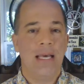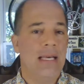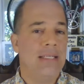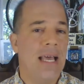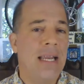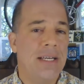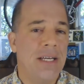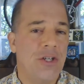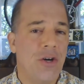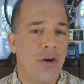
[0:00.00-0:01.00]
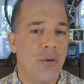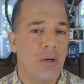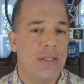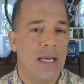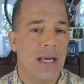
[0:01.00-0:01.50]
As any dictionary
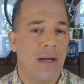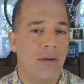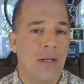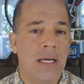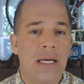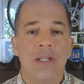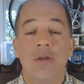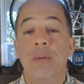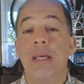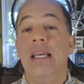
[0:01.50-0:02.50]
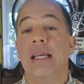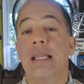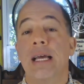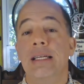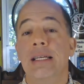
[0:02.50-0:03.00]
will tell, to be
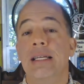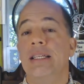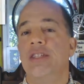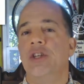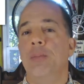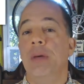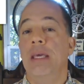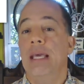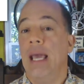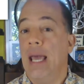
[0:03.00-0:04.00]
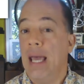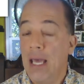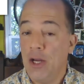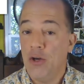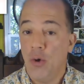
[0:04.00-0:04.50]
neglected is to be
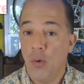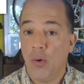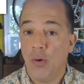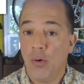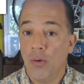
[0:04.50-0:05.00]
ignored.